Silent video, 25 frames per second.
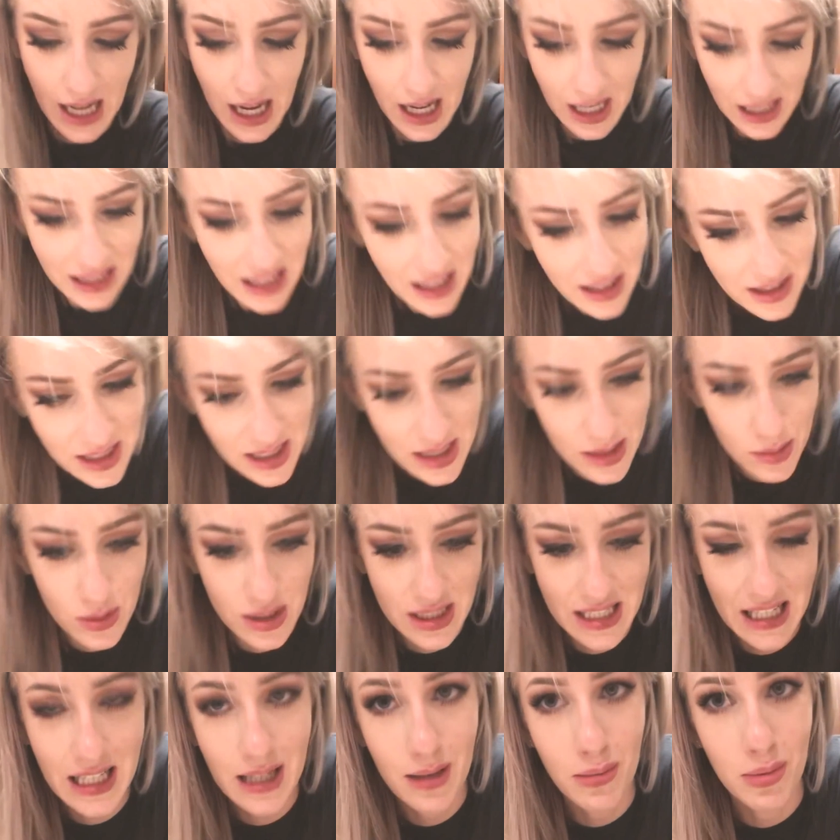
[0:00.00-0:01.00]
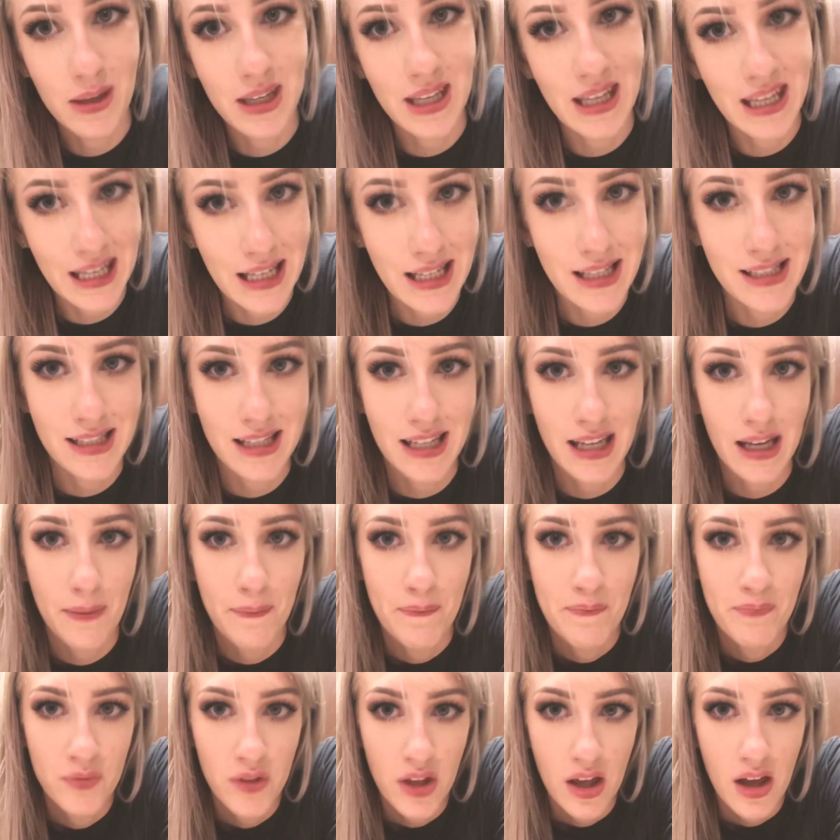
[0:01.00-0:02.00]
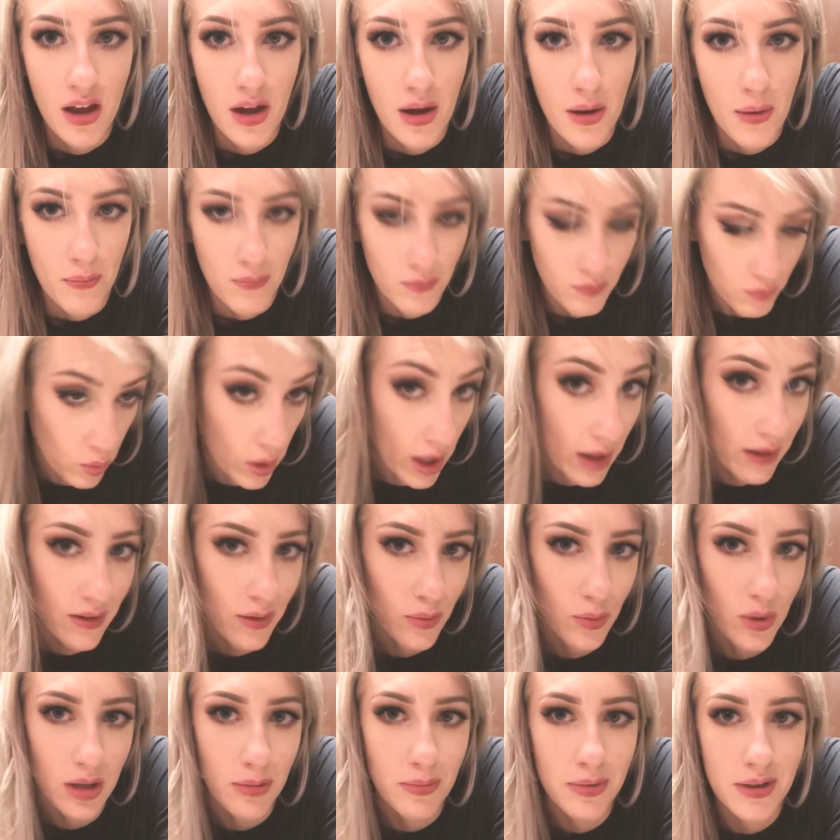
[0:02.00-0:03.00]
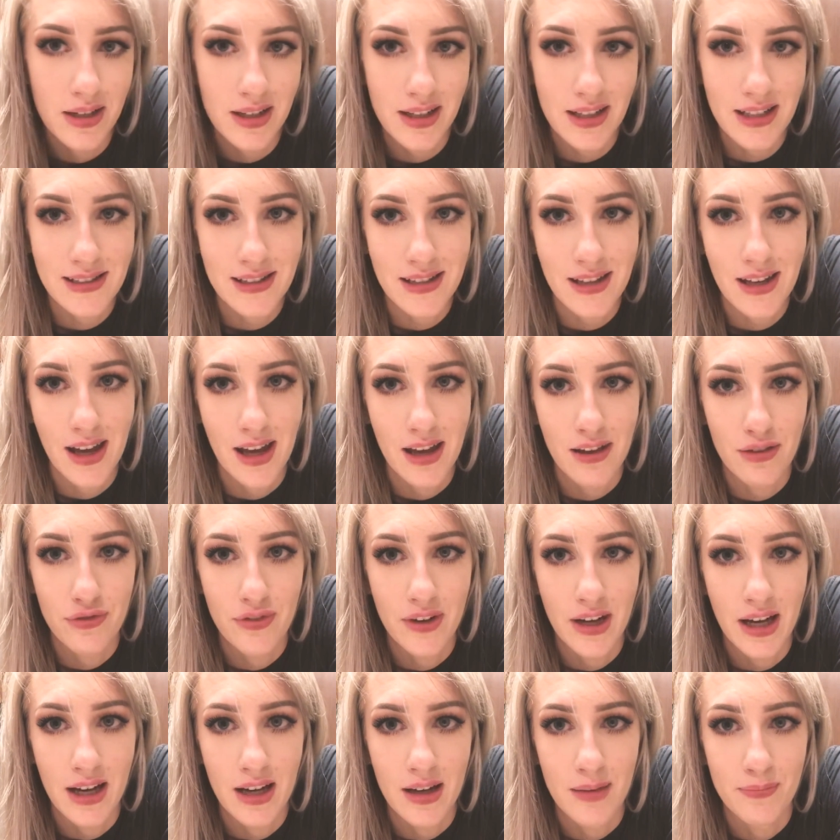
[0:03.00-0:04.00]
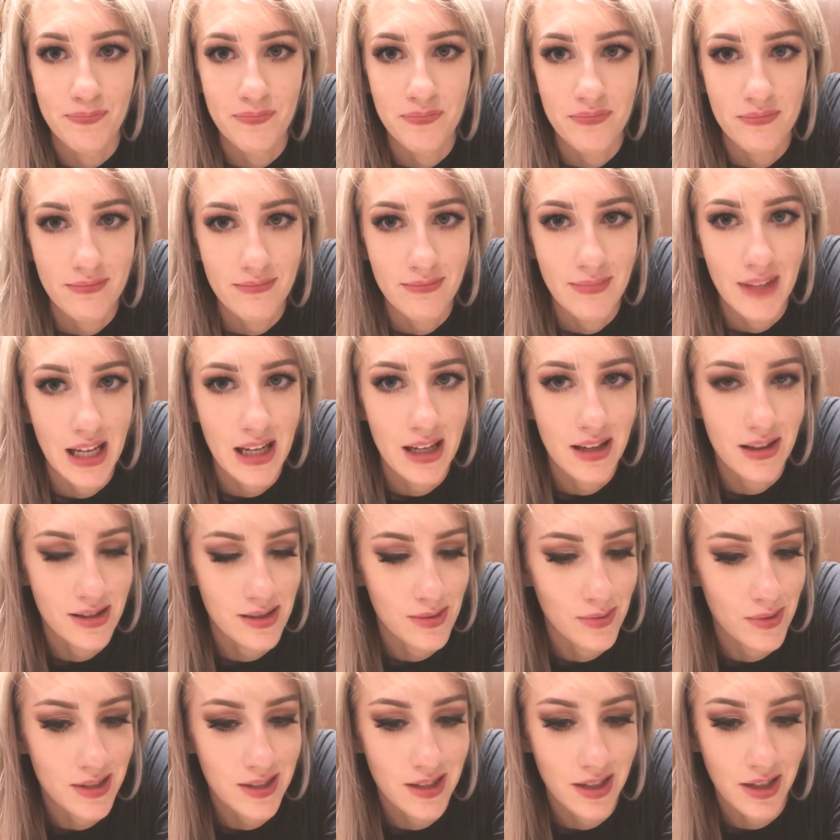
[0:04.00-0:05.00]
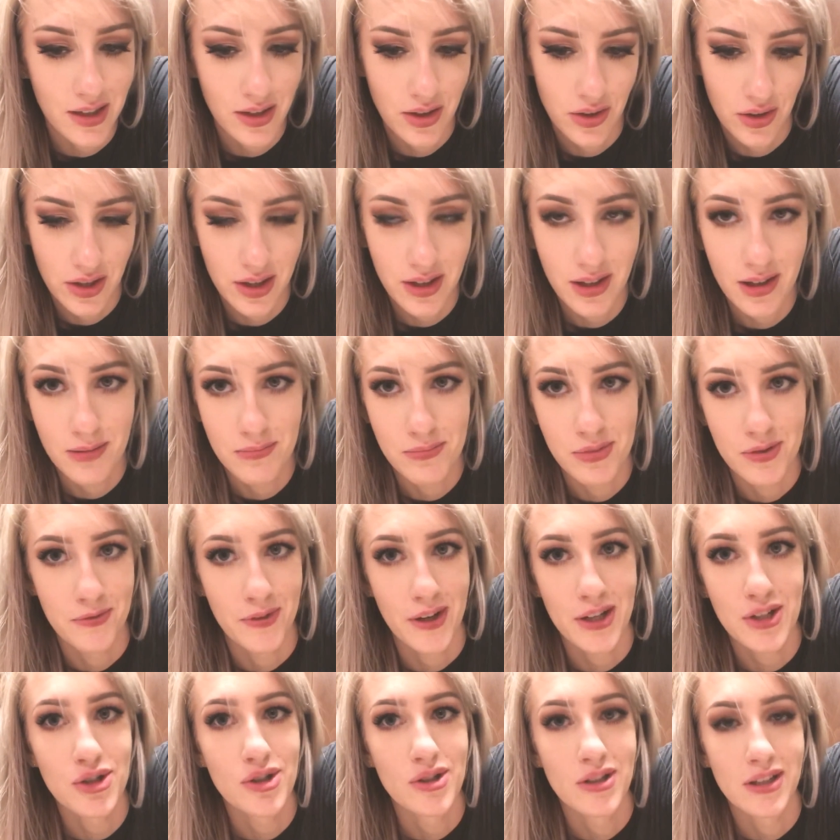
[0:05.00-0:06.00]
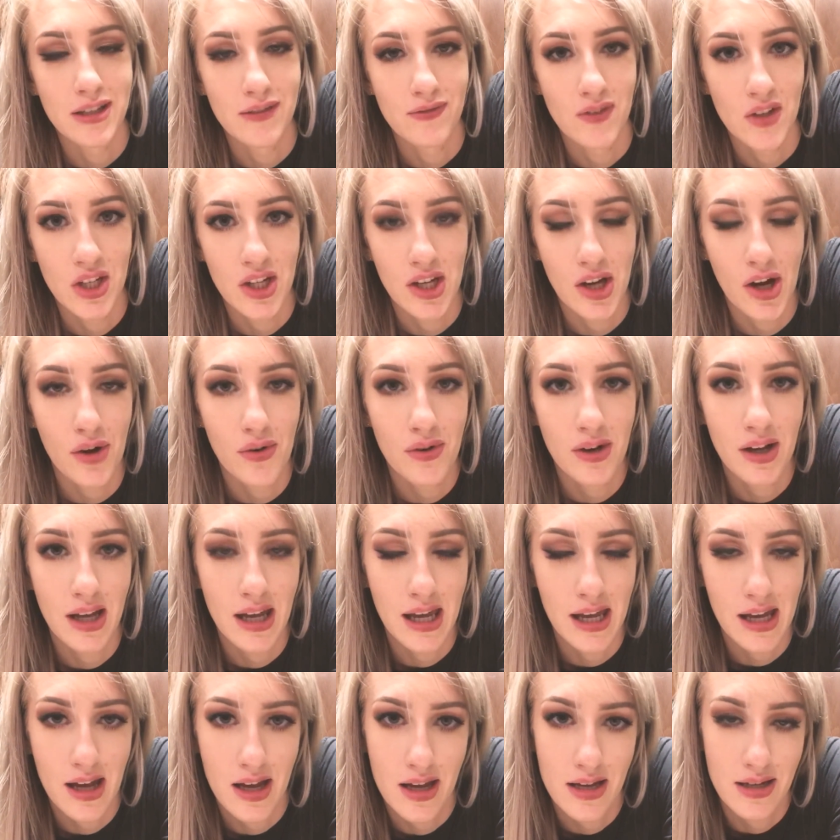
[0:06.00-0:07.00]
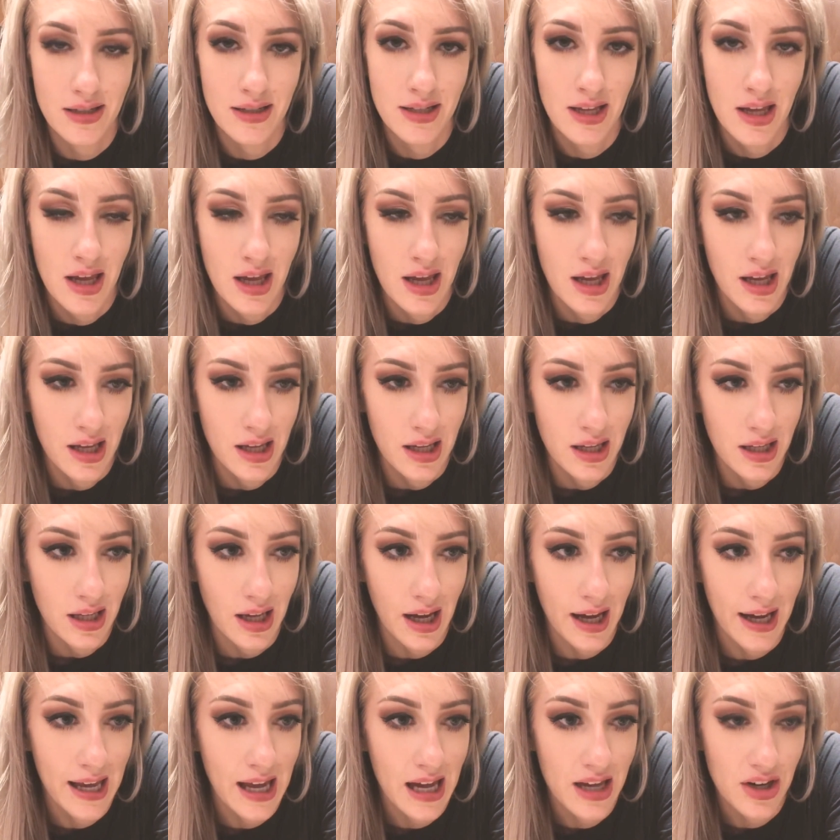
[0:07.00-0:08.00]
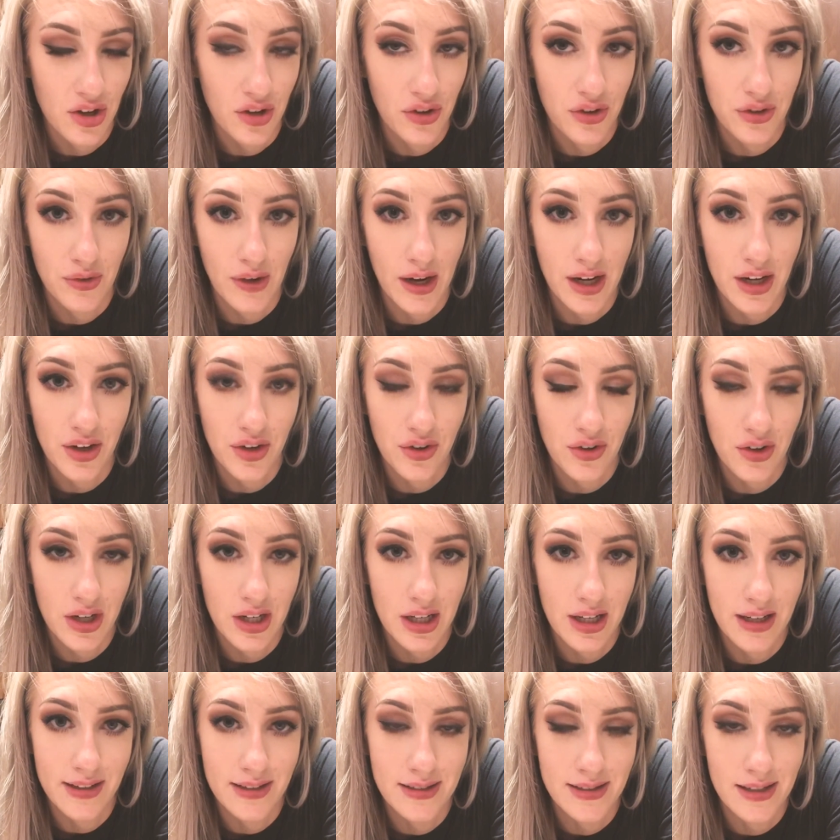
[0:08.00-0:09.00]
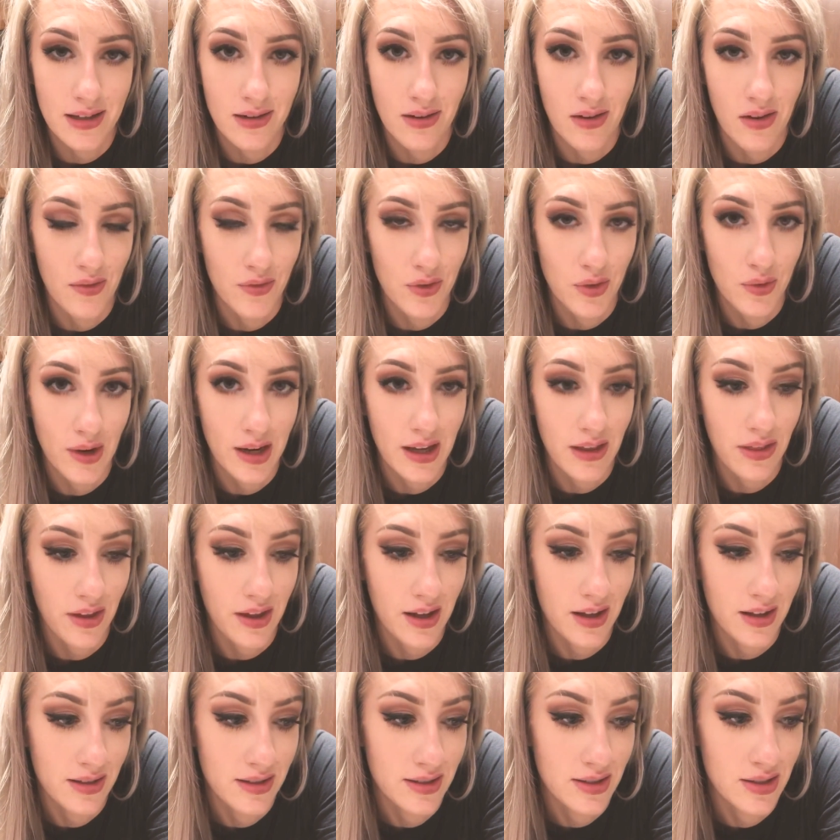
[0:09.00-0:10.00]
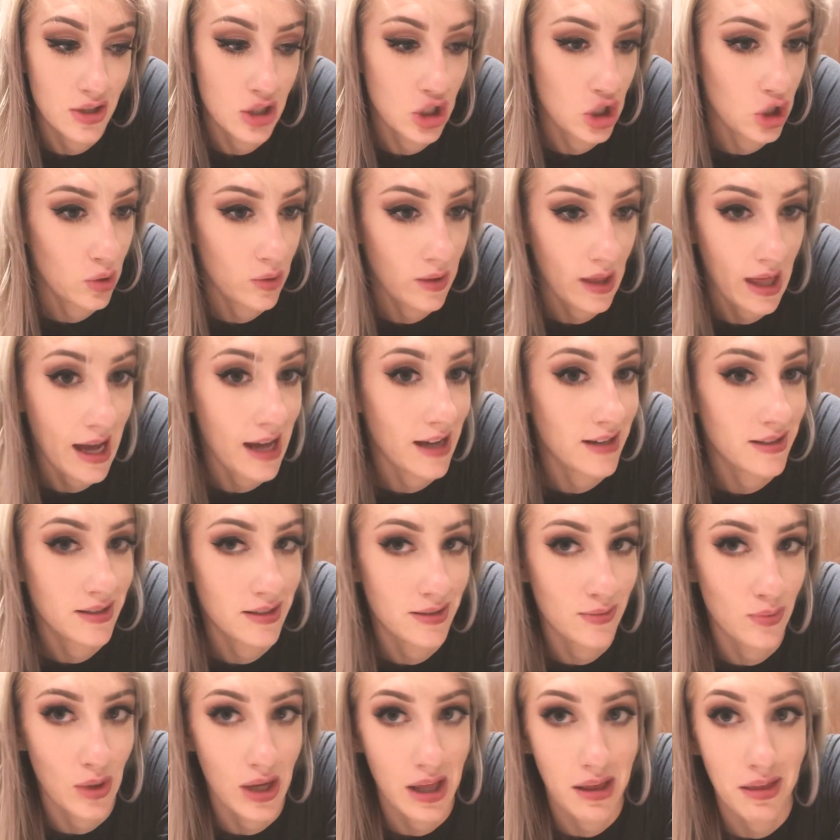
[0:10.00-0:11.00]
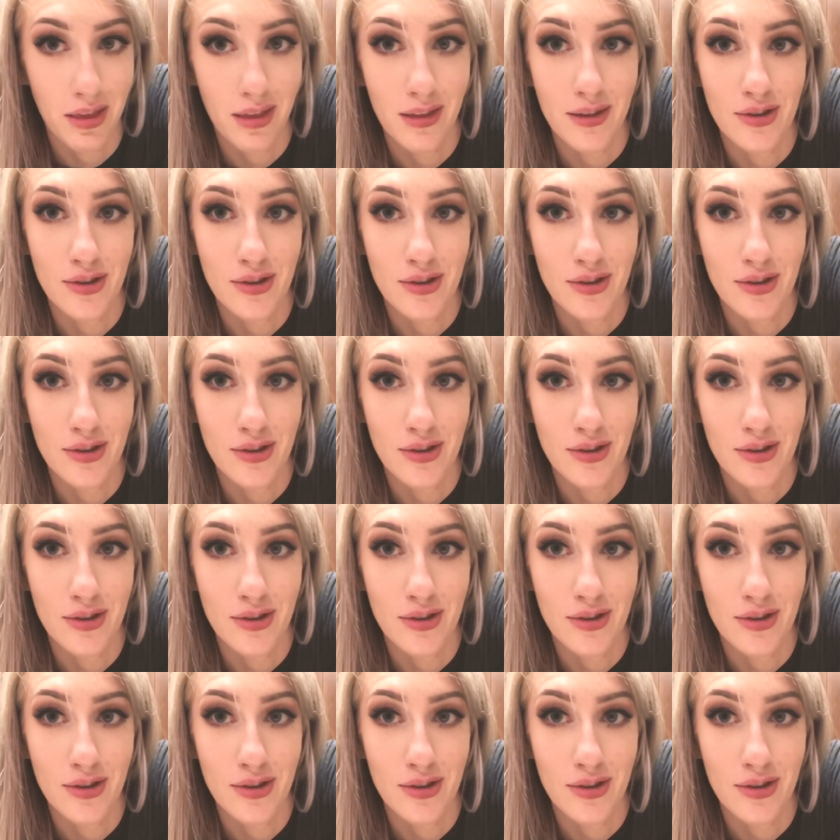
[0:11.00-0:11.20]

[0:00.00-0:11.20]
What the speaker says: I thought this was gonna be easy. Well, it would have been easy if this wasn't a cooking unprofessionally video and I had all the right ingredients and all the right things to do that with.